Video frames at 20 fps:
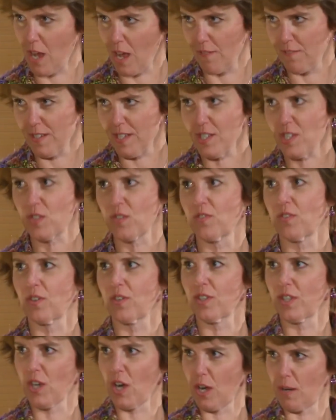office
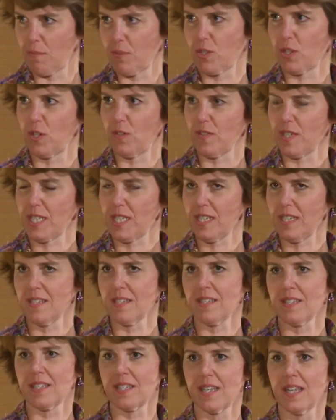for the armed
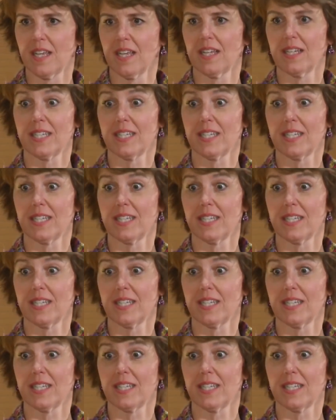services